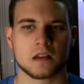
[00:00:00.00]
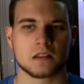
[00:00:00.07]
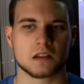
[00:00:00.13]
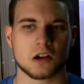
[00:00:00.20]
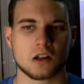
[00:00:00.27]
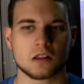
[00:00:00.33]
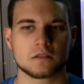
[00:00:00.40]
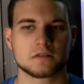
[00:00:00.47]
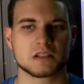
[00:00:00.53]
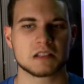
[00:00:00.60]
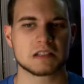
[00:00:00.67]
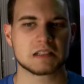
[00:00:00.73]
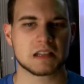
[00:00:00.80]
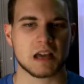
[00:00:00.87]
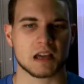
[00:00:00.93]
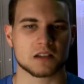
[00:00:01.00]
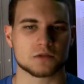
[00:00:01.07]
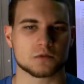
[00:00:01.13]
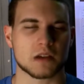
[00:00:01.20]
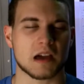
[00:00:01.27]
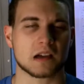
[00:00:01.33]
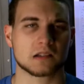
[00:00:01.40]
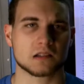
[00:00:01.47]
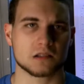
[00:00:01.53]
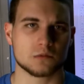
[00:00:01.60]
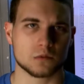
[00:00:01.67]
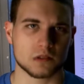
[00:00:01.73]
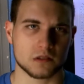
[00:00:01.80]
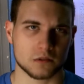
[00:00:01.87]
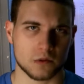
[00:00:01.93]
The olivine has
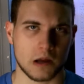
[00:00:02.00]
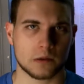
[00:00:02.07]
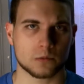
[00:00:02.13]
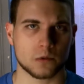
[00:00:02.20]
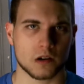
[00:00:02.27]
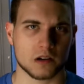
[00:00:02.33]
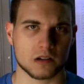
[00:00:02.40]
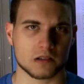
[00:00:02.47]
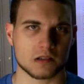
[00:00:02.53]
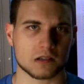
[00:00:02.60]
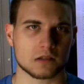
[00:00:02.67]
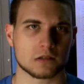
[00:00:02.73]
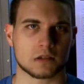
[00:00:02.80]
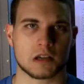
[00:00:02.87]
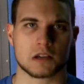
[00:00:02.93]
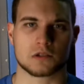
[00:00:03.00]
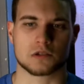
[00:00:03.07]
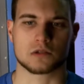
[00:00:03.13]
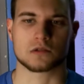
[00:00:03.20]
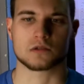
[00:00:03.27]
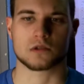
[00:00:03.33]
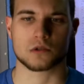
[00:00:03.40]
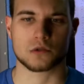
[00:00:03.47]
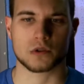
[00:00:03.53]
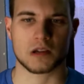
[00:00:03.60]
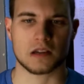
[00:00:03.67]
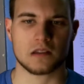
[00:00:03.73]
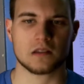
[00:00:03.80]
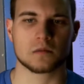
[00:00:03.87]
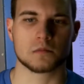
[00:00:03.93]
reacted with the groundwater in this location to
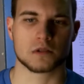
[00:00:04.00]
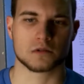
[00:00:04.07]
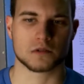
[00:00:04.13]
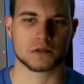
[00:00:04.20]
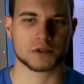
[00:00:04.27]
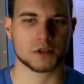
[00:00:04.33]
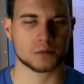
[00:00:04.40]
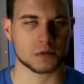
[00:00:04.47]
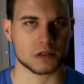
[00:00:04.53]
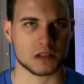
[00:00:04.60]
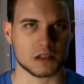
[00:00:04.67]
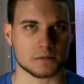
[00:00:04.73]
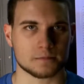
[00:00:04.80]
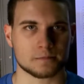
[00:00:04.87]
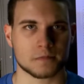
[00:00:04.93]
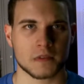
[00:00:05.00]
create the mineral serpentine.